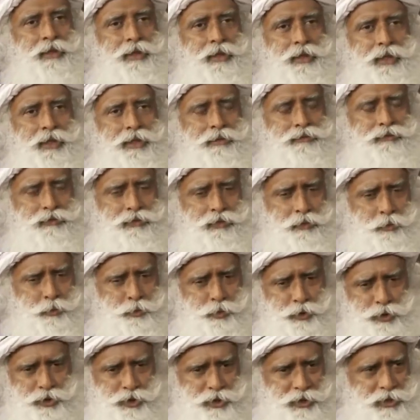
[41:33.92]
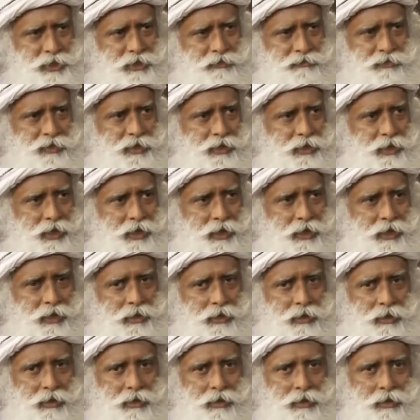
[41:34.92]
If you push it every day,
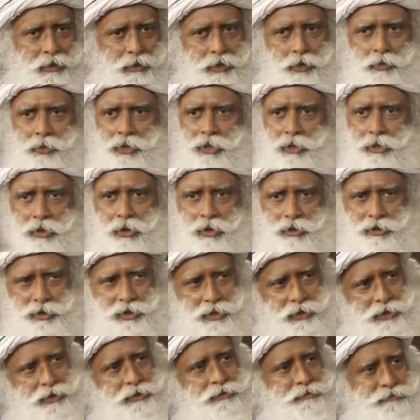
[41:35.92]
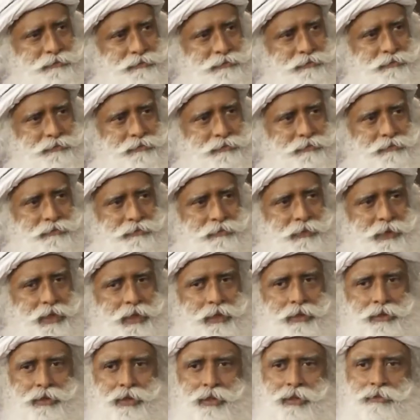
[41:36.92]
you will cross it.
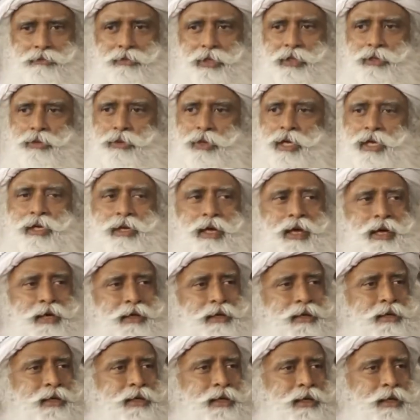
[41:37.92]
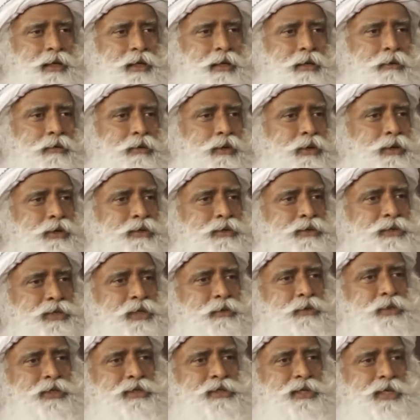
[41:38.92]
See, when you get angry, what do you say?
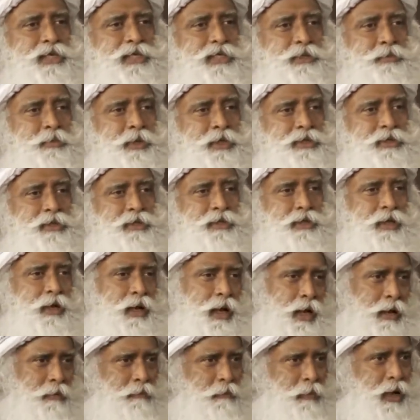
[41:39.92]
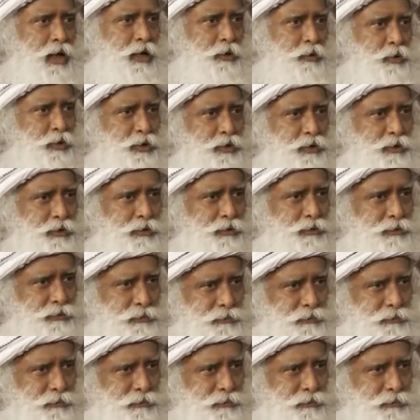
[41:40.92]
What's the expression? I'm mad with you